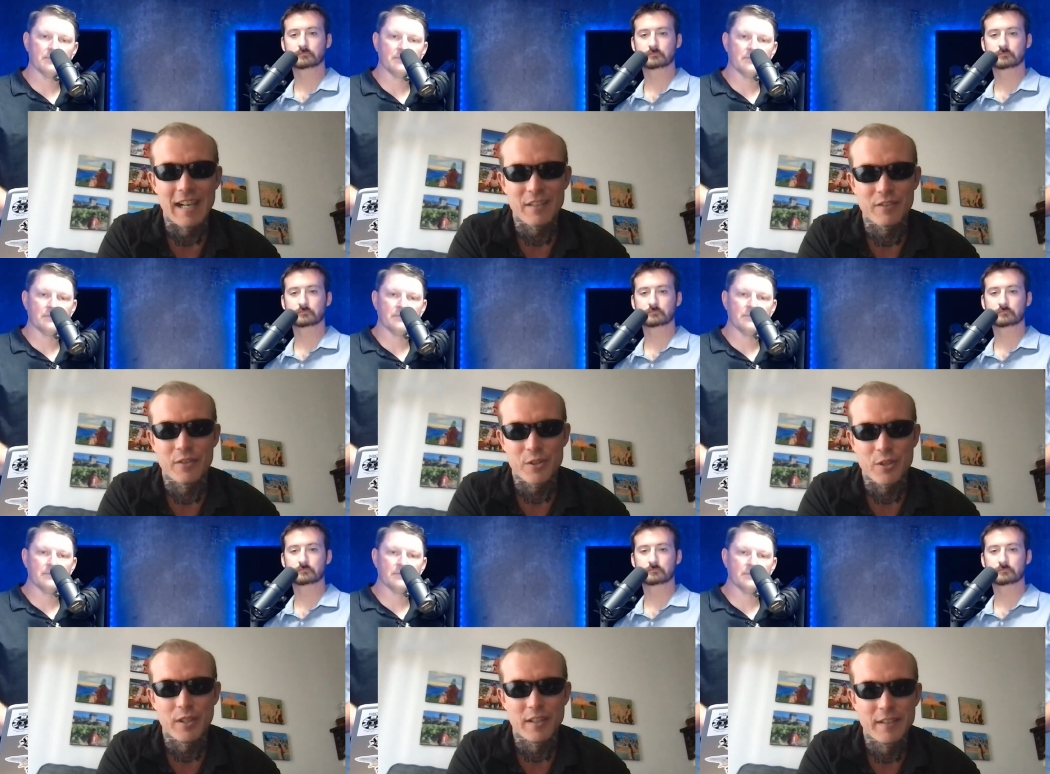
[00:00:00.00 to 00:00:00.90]
Speaker 1: that
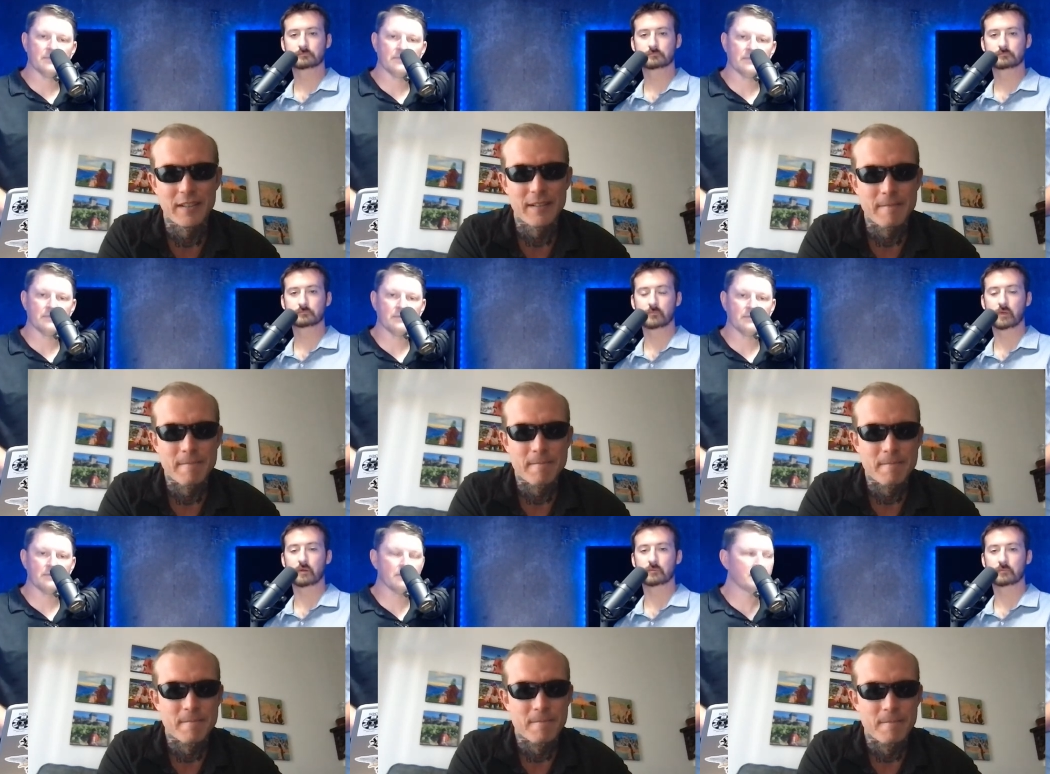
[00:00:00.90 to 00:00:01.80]
for sure.
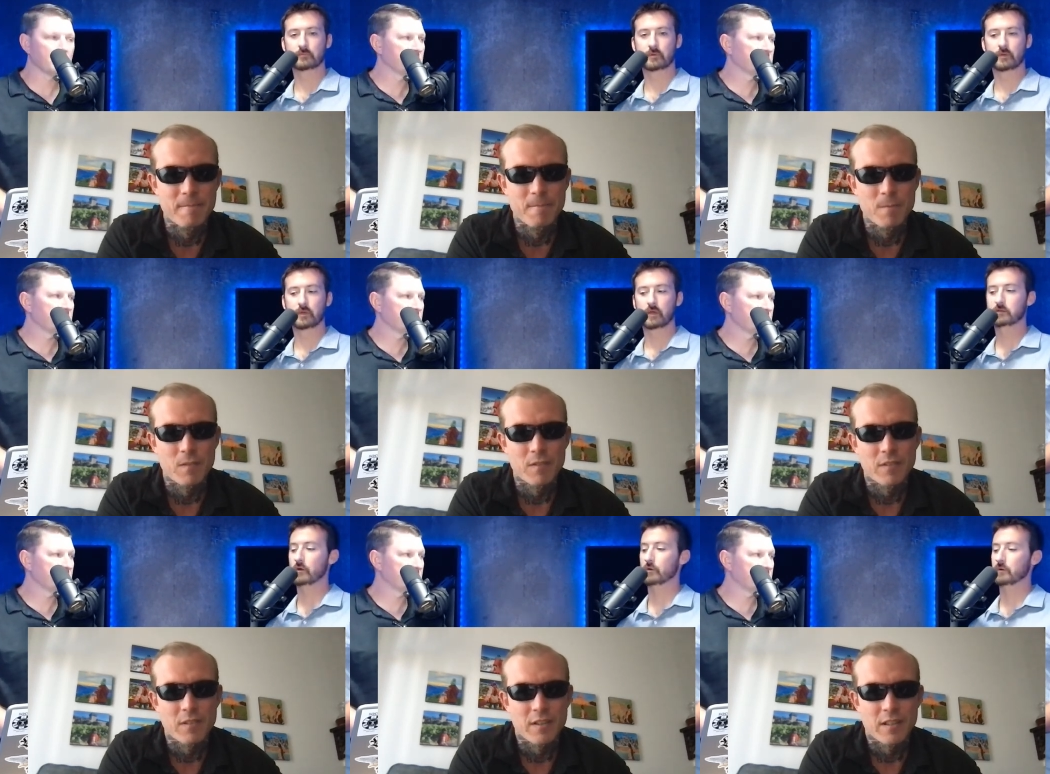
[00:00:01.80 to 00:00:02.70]
Speaker 2: Yeah, and
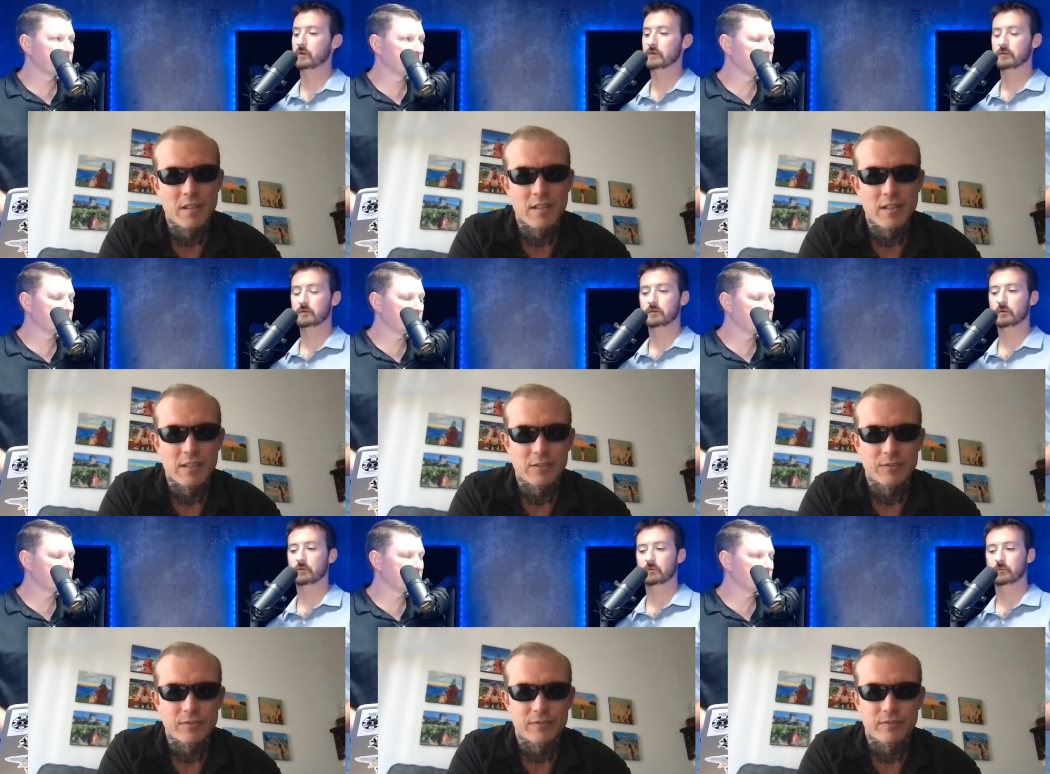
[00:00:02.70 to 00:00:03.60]
so you
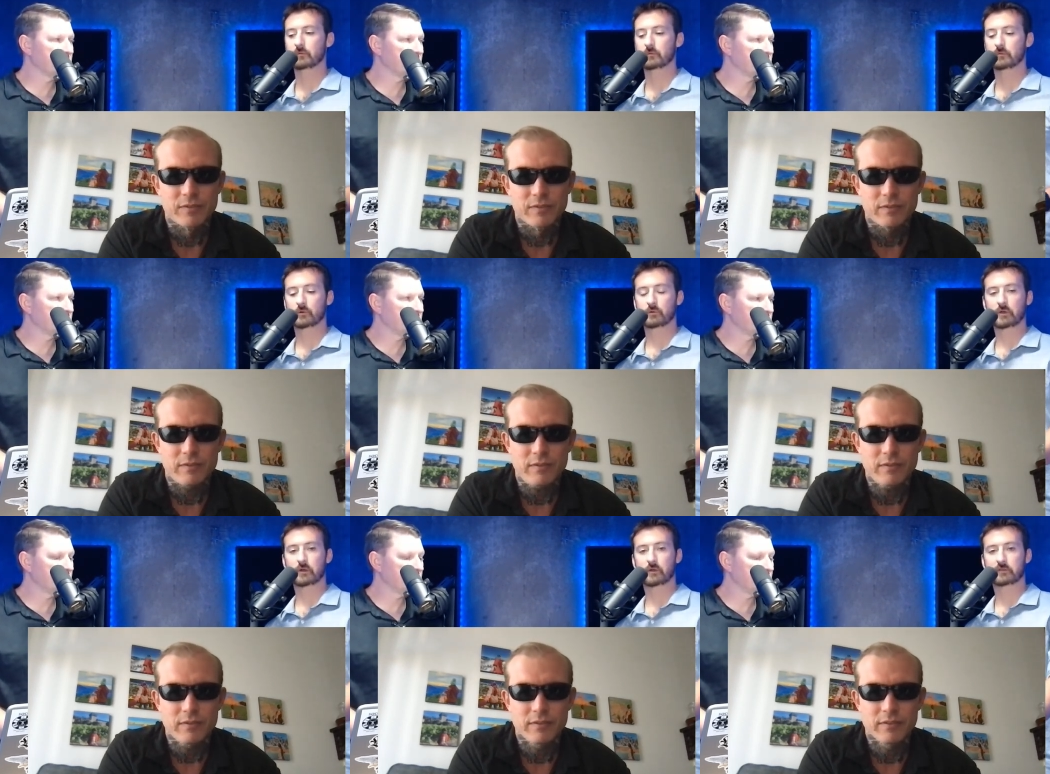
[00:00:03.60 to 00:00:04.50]
know, real
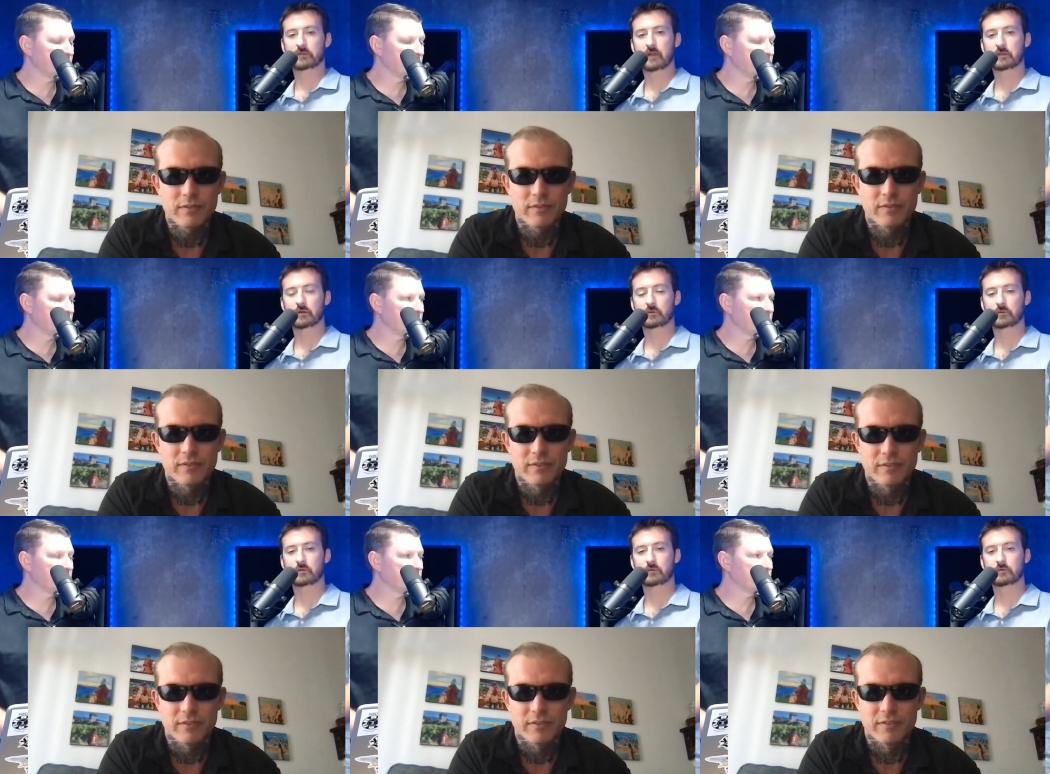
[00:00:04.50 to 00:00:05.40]
quick on a side note,
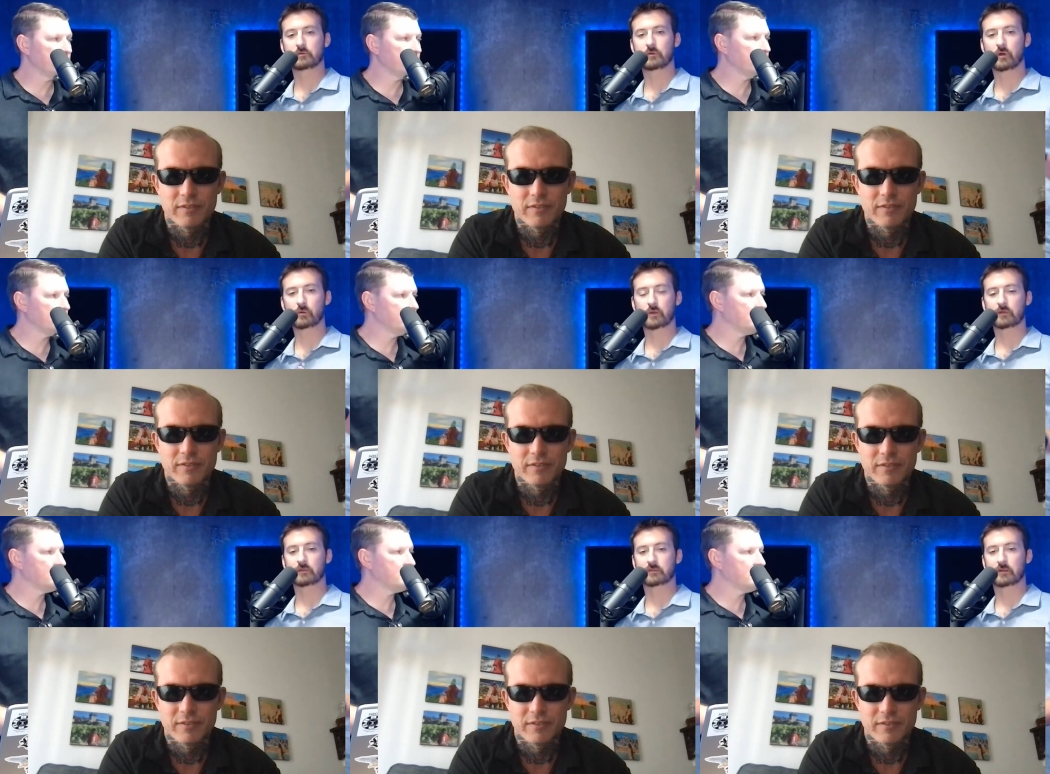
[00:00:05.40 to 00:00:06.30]
you are
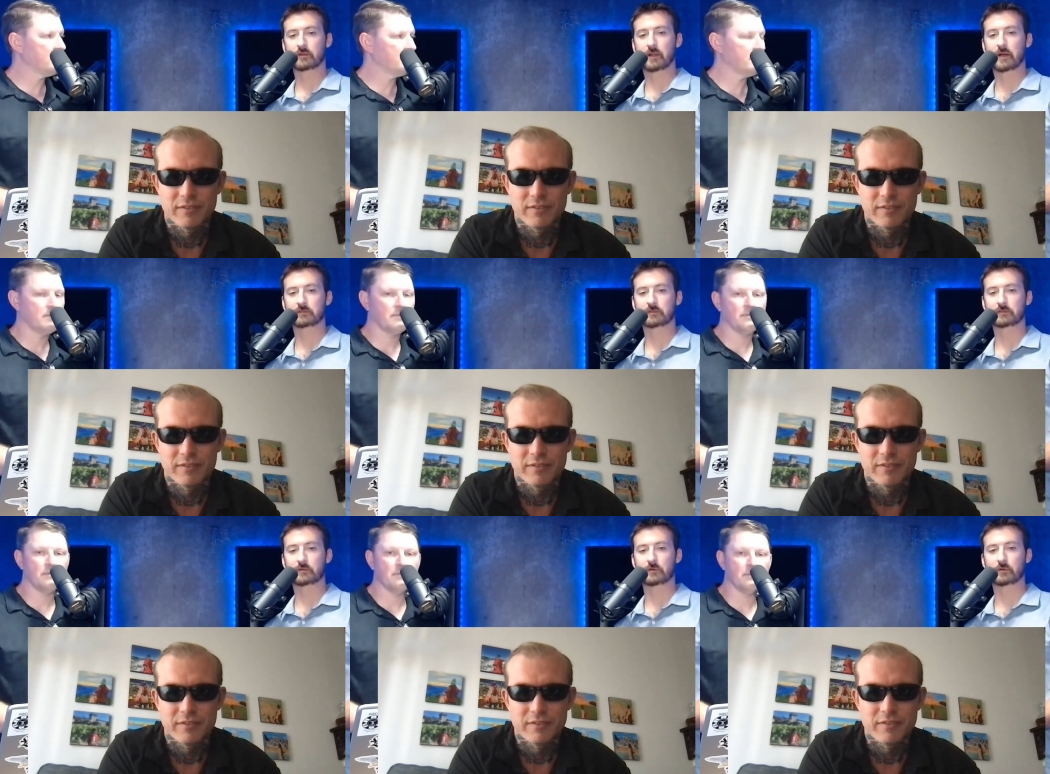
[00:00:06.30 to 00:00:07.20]
wearing sunglasses,
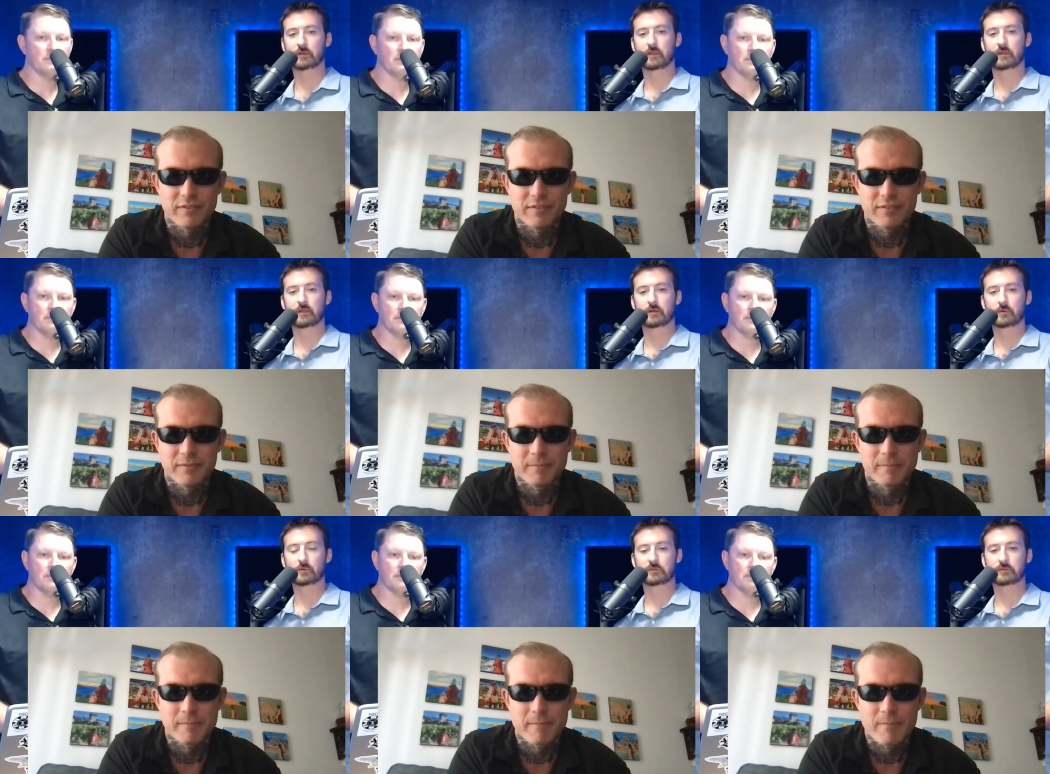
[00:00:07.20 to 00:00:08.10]
so
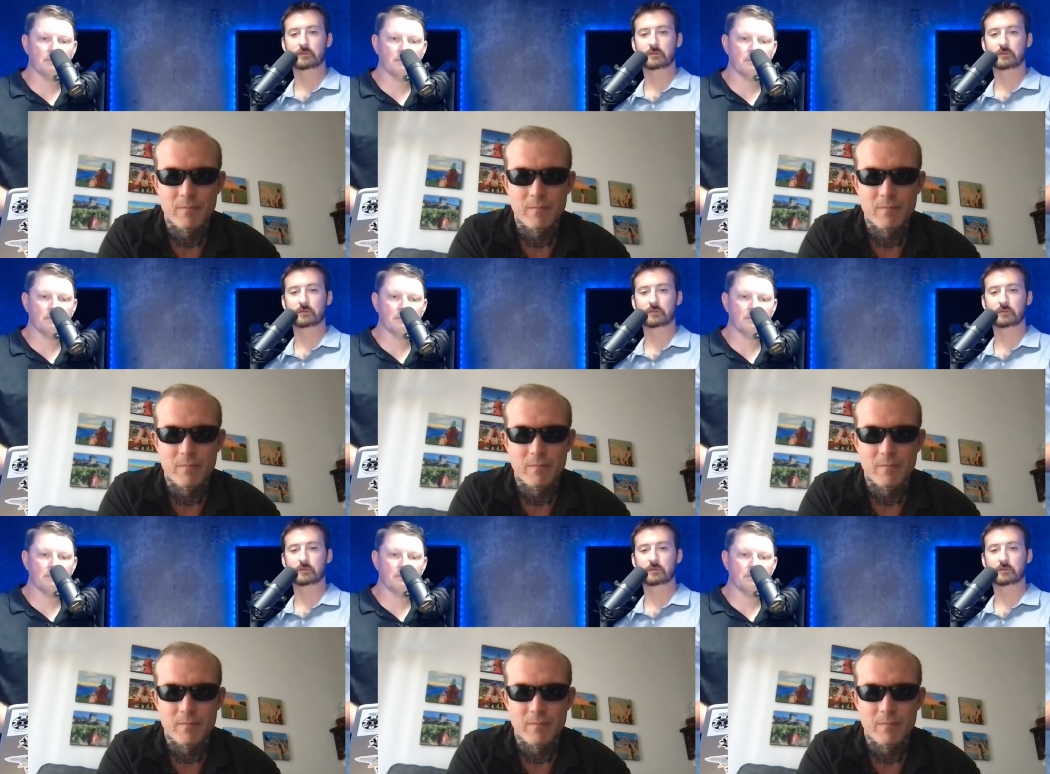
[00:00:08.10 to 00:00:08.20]
was